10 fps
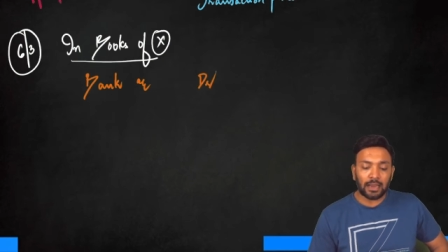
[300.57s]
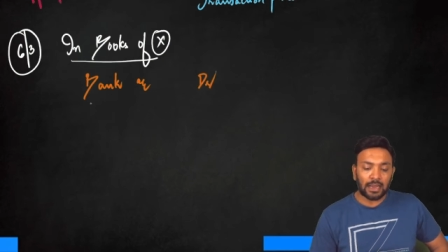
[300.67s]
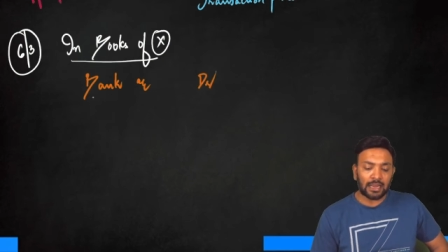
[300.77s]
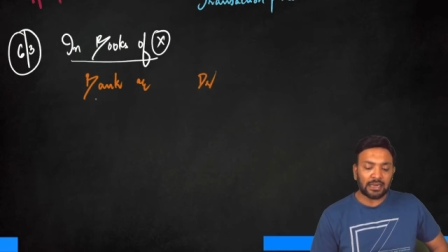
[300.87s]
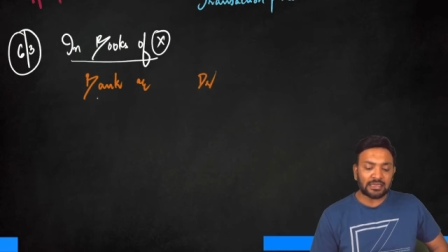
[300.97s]

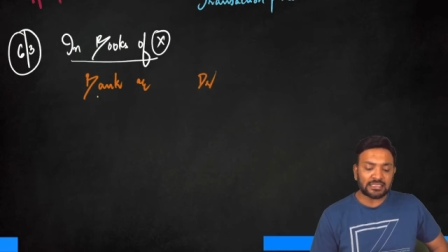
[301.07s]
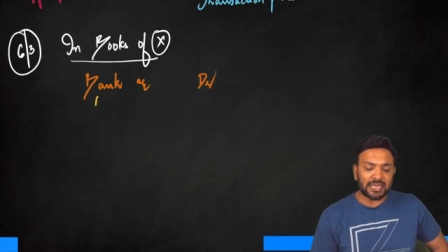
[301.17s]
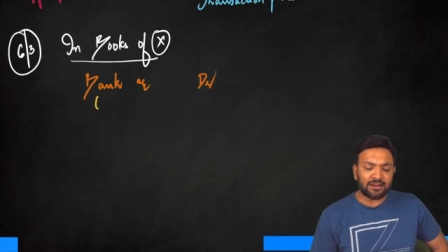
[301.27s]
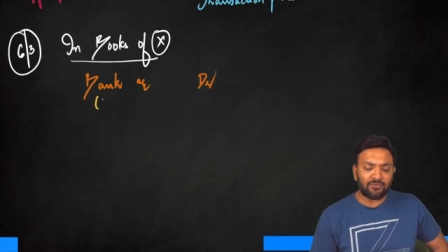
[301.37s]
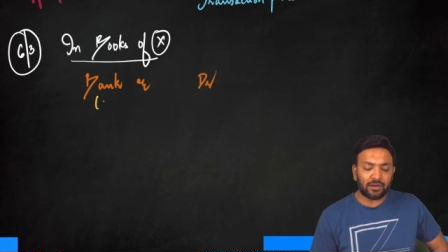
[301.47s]
I
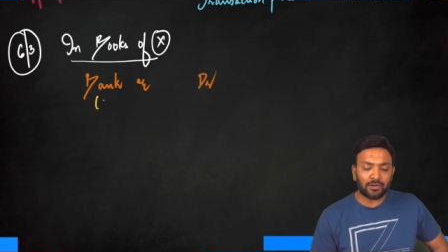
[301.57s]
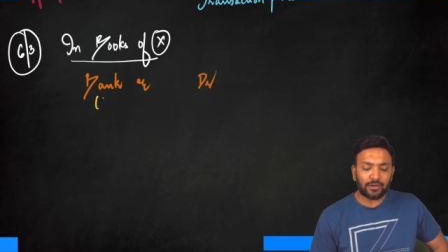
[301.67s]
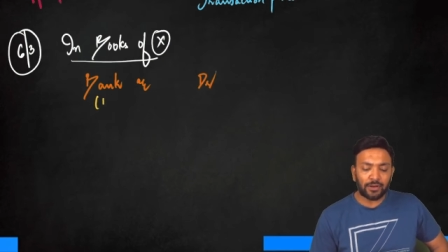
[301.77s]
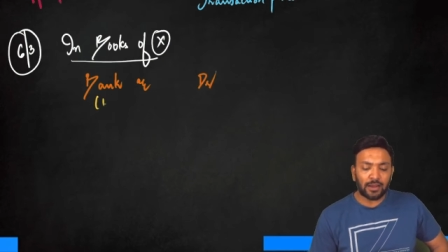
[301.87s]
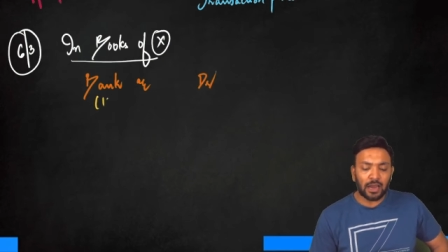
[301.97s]
received
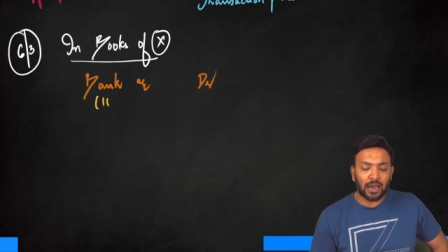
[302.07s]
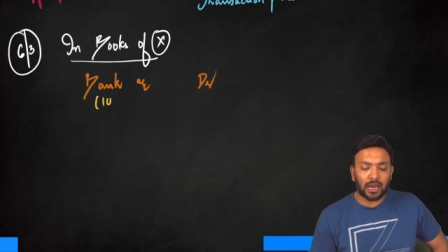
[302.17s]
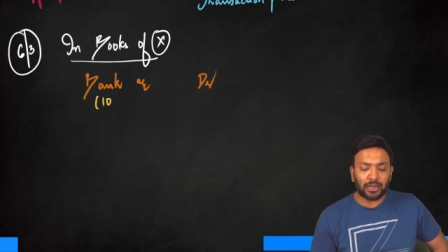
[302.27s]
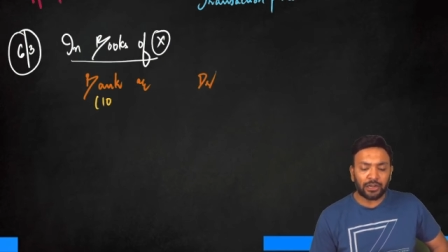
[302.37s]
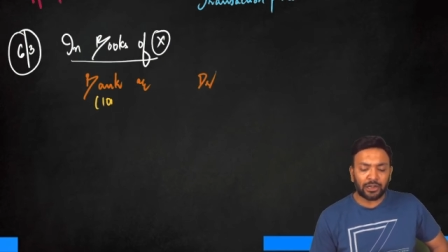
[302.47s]

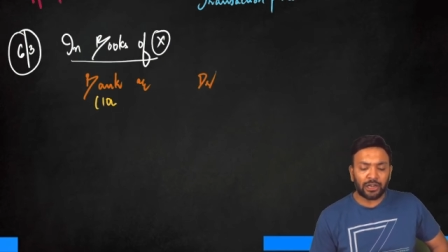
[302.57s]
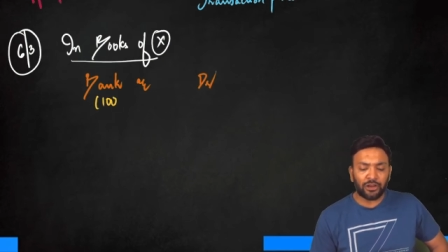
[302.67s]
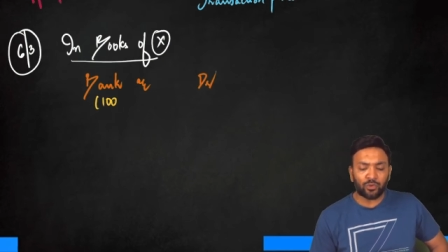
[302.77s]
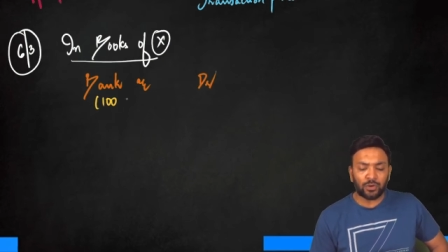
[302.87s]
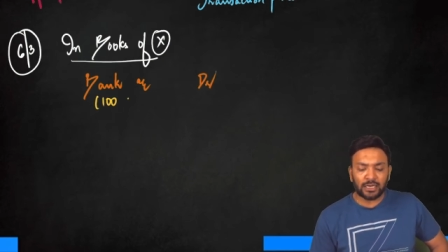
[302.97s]
100
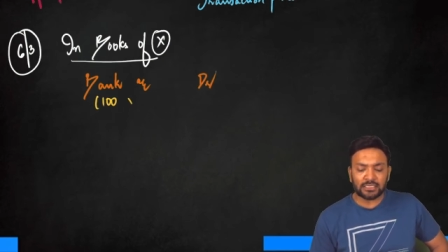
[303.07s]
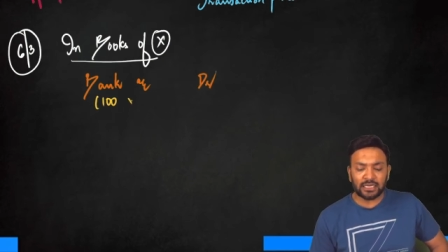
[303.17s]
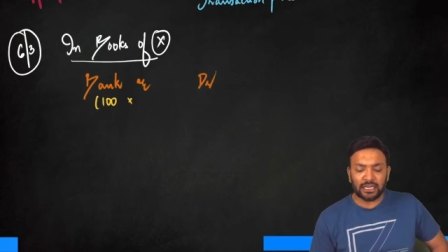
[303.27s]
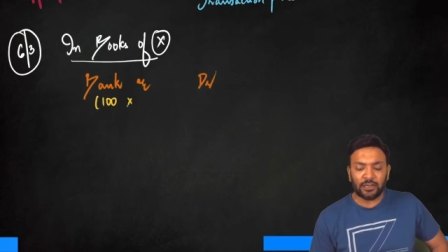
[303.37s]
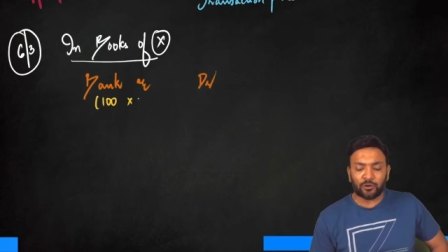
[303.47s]
units
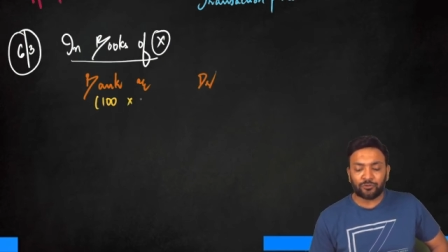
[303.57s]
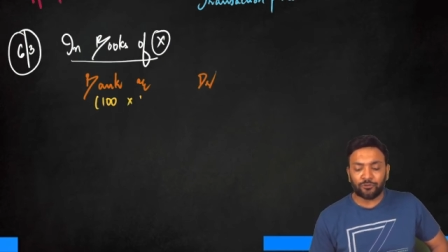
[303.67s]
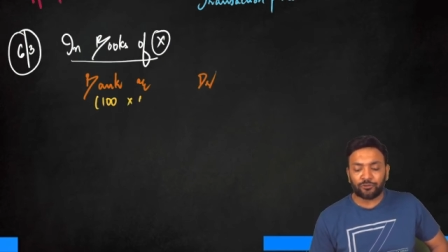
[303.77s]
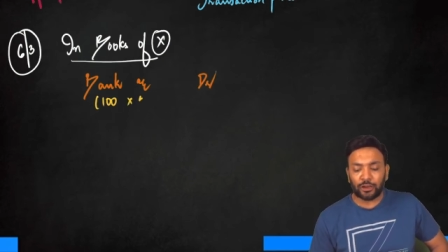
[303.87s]
into 50